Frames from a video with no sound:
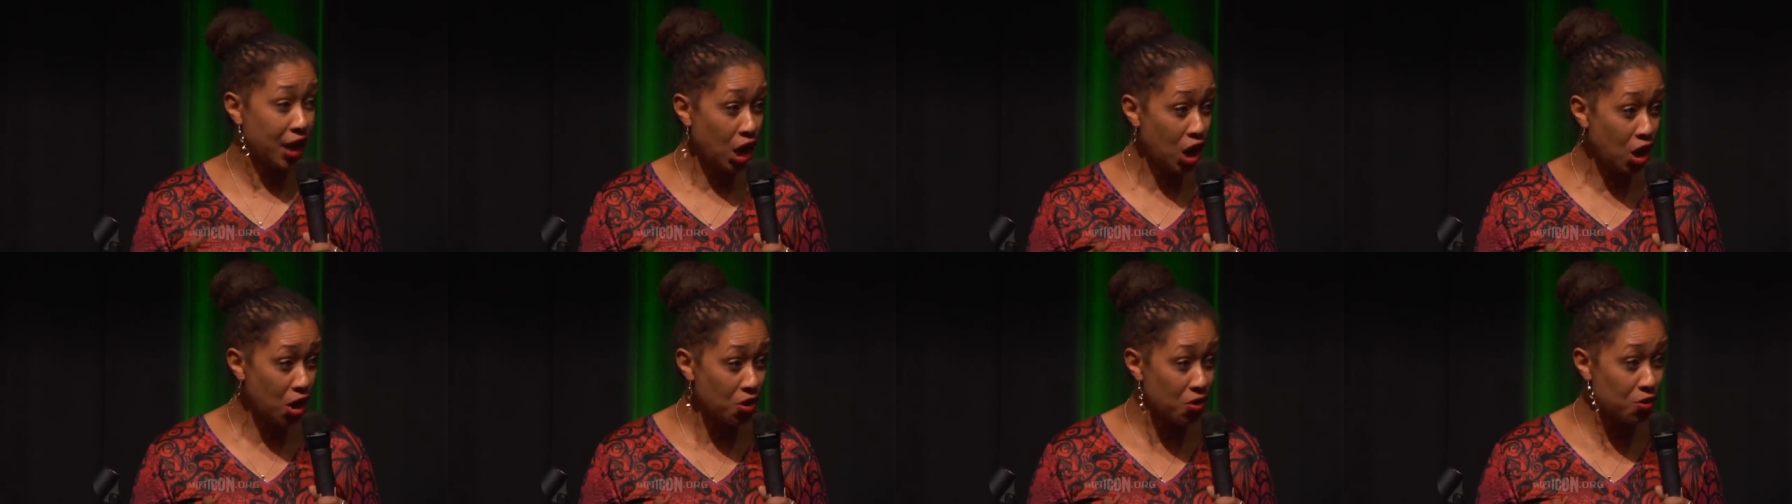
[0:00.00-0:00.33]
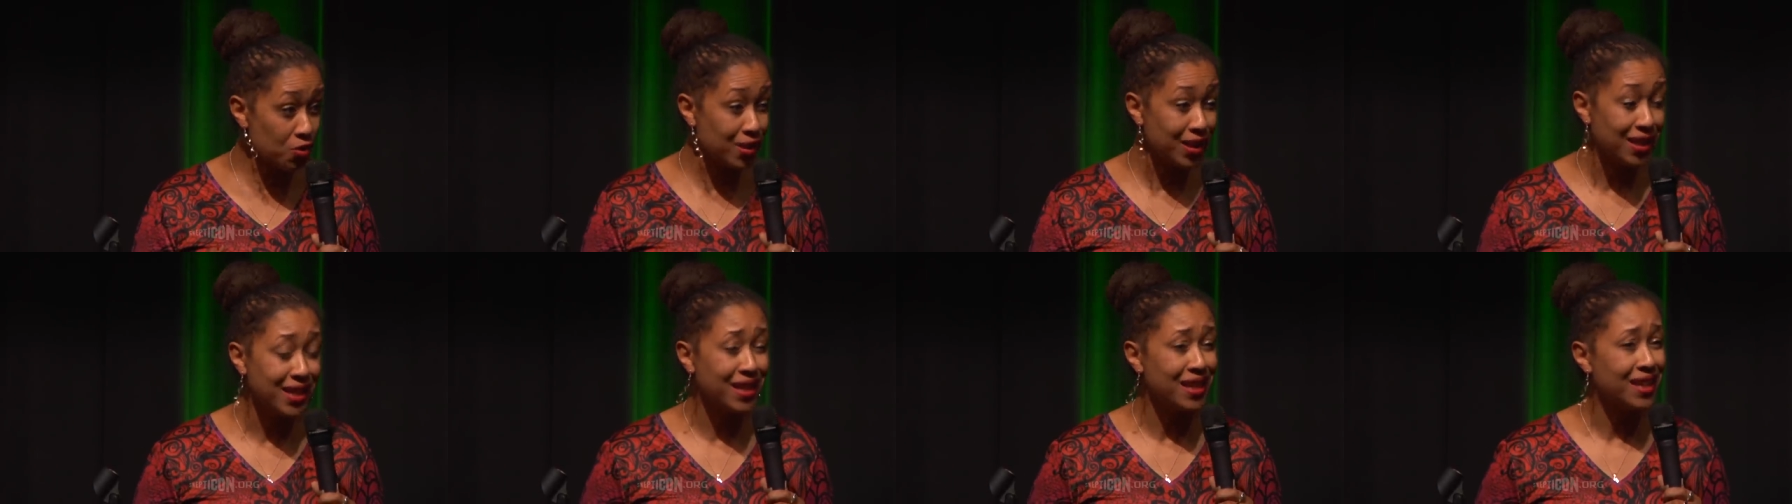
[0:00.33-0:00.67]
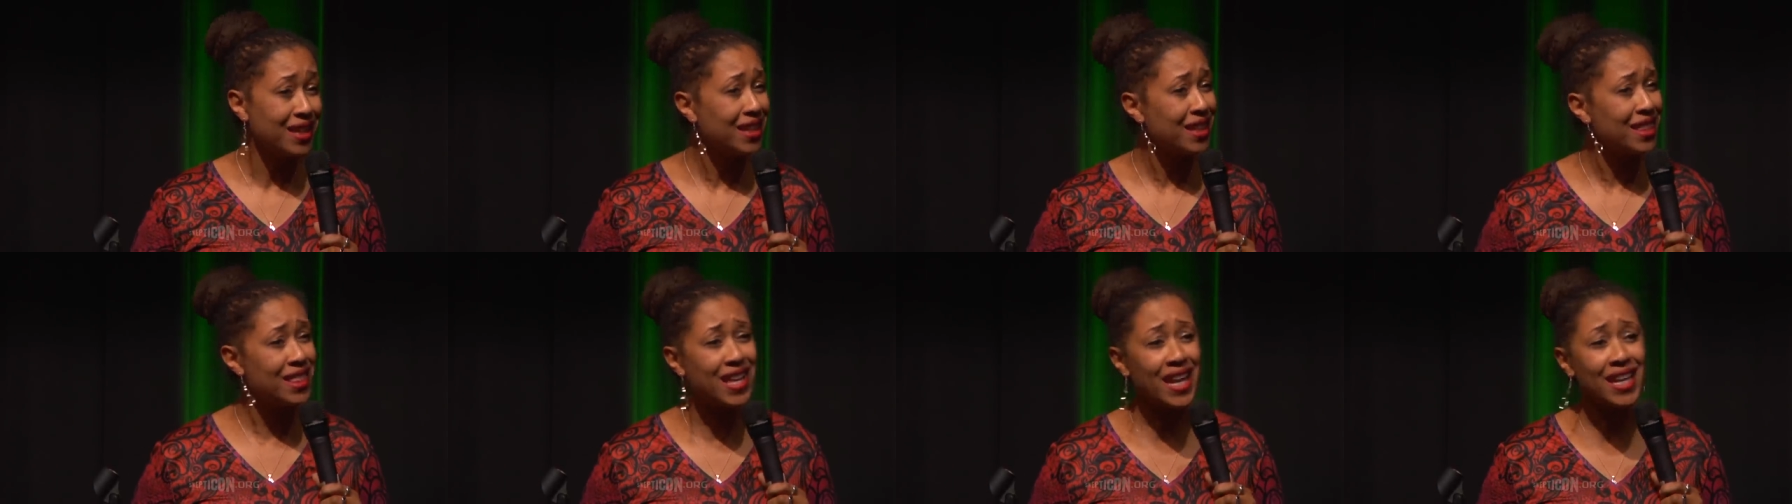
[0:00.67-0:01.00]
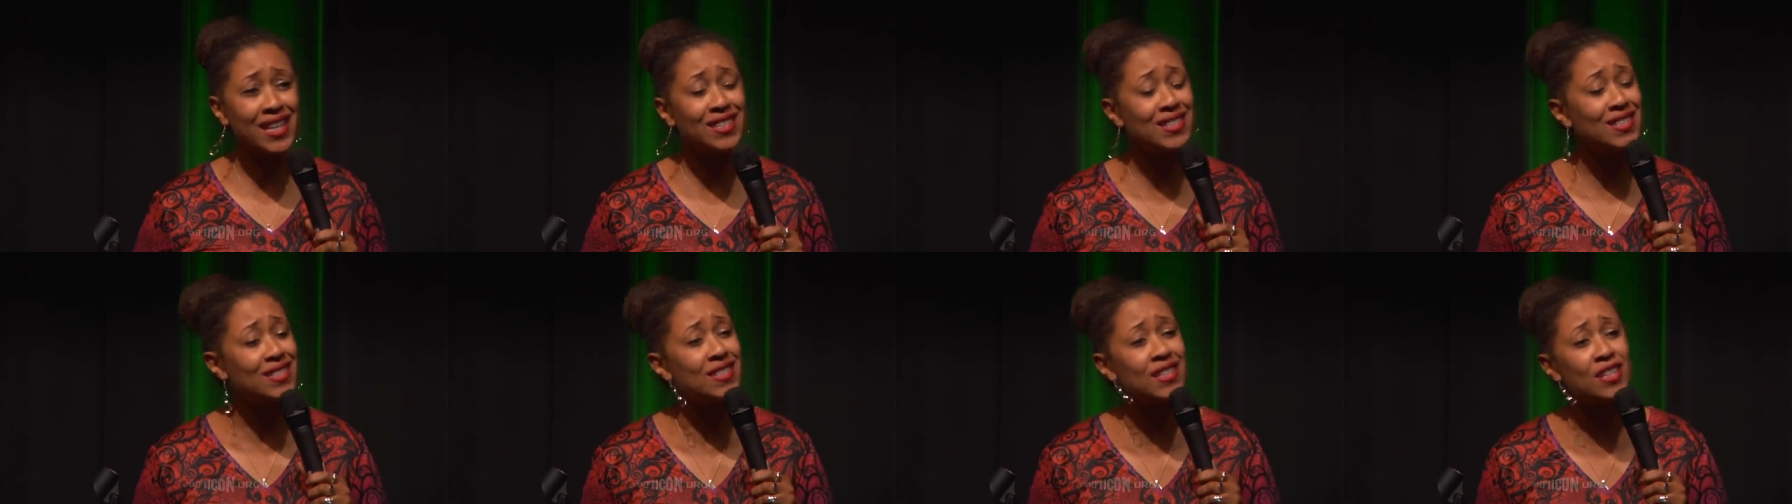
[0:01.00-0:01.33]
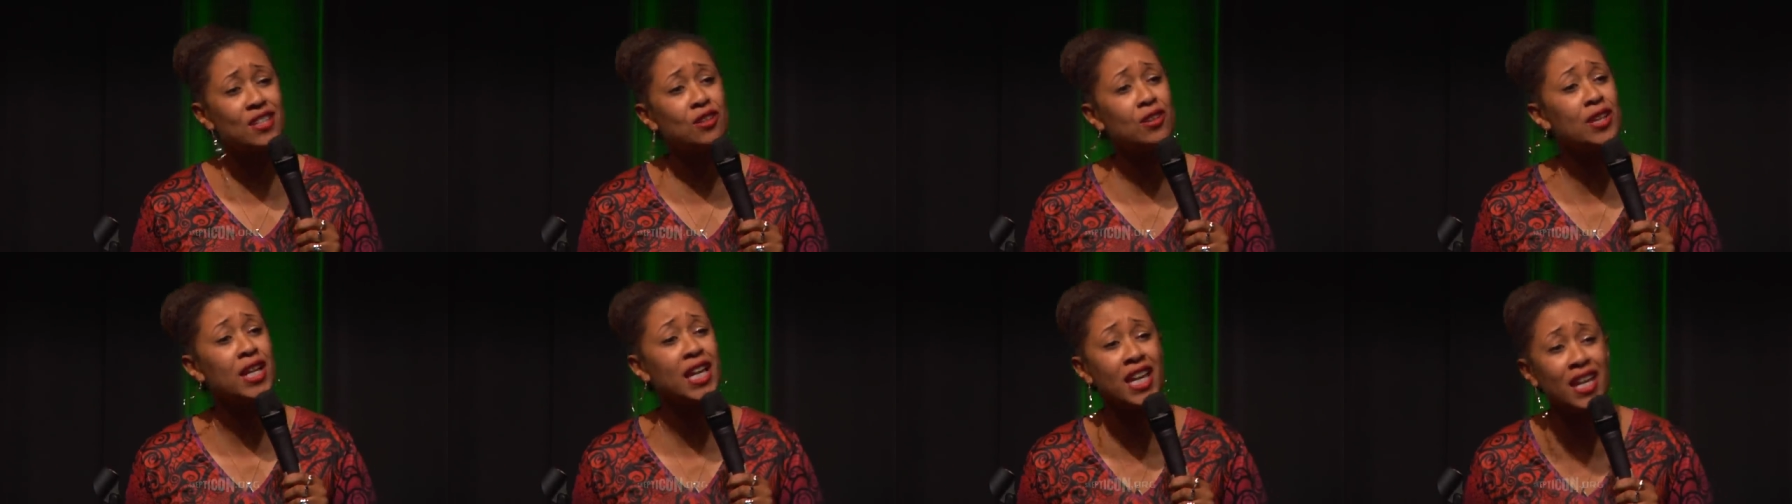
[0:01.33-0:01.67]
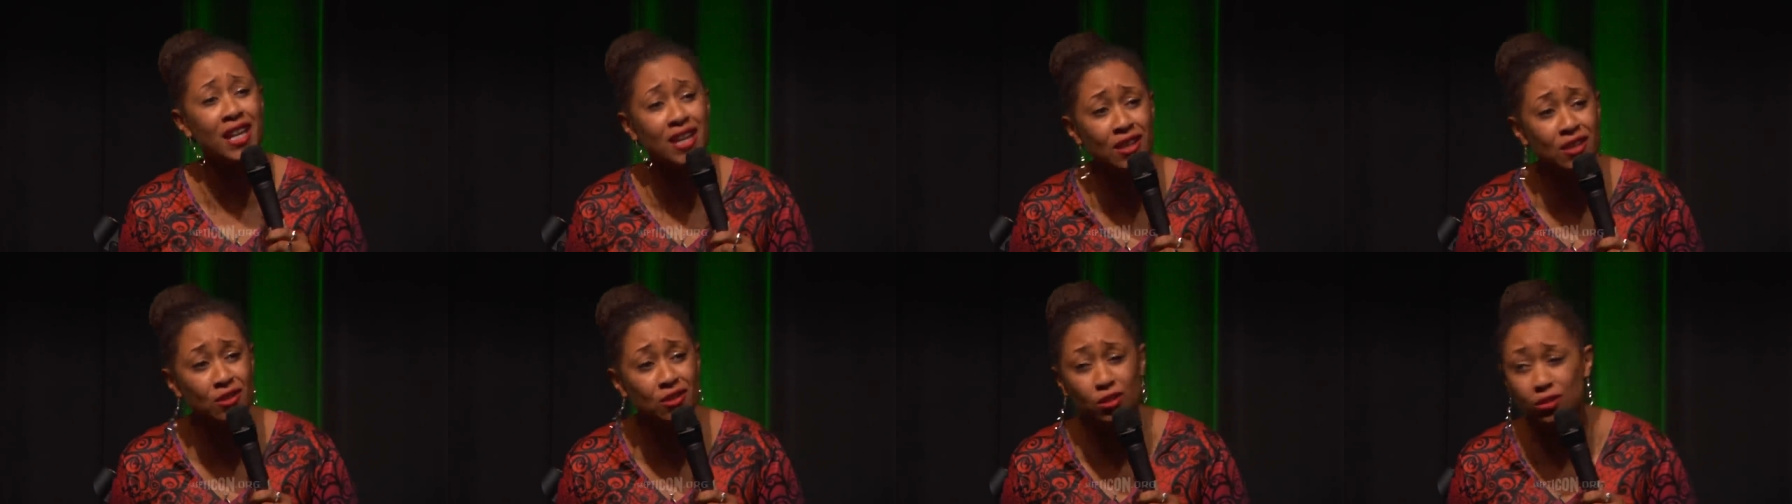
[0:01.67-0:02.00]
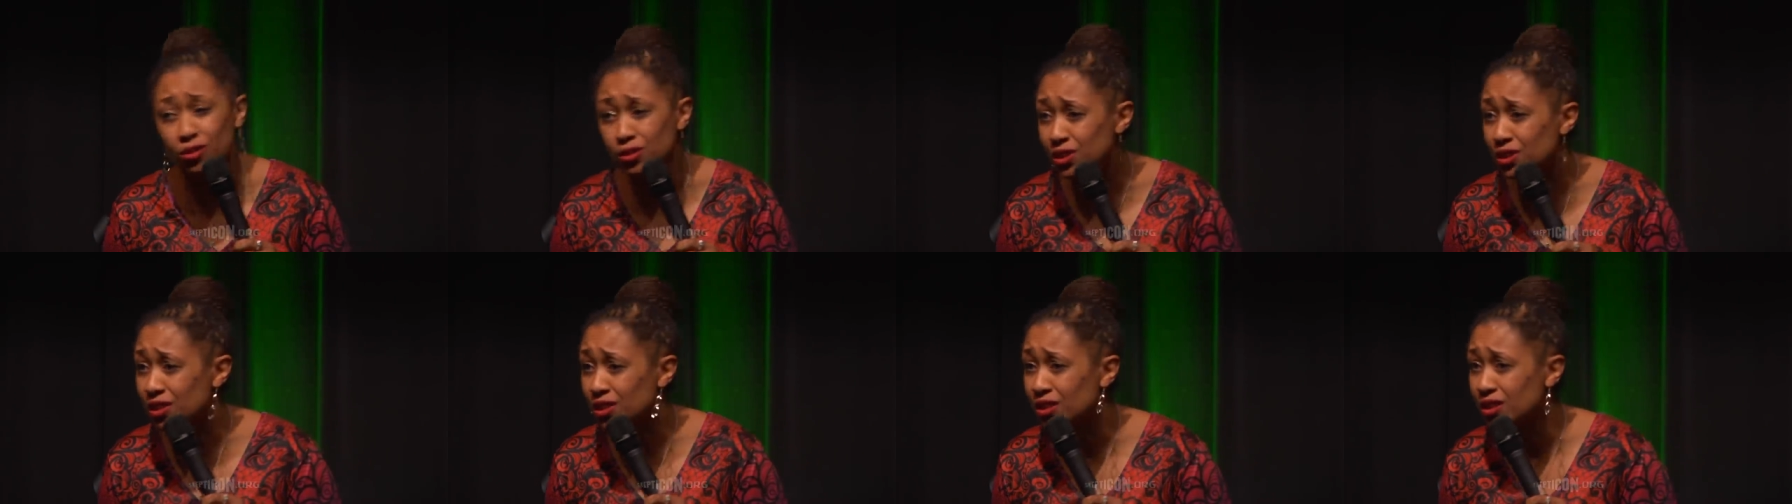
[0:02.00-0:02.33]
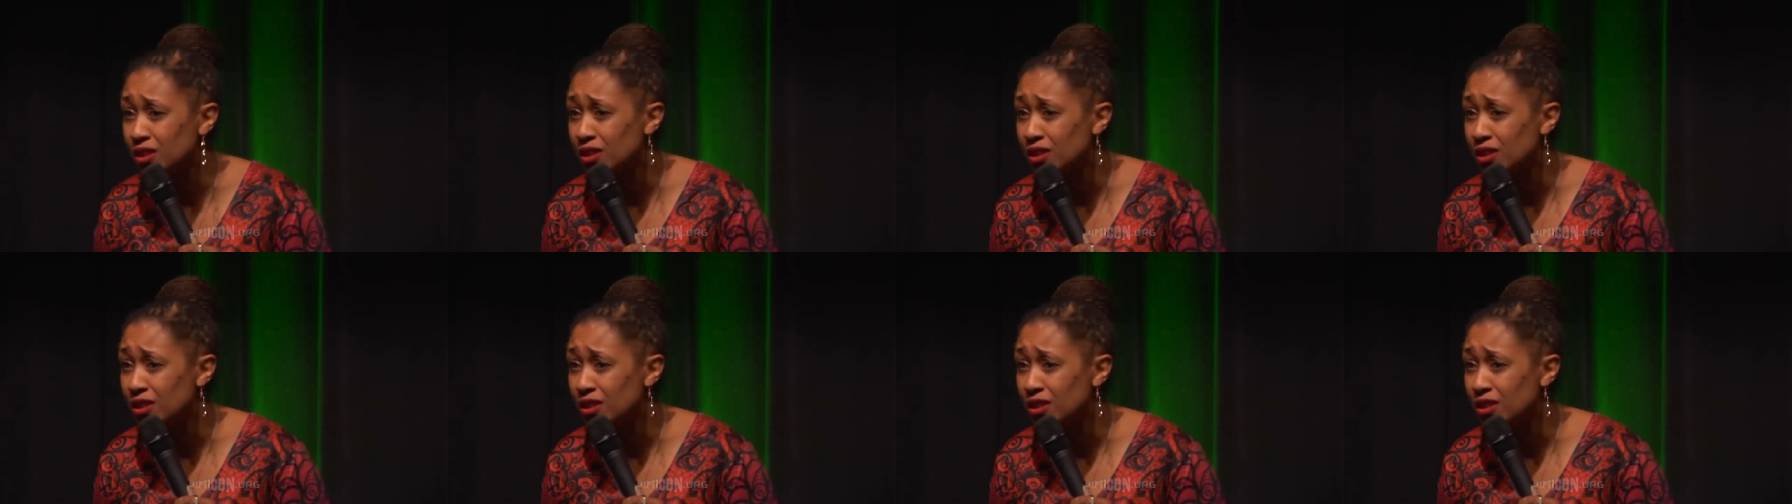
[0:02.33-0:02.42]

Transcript: hurt, they still healed.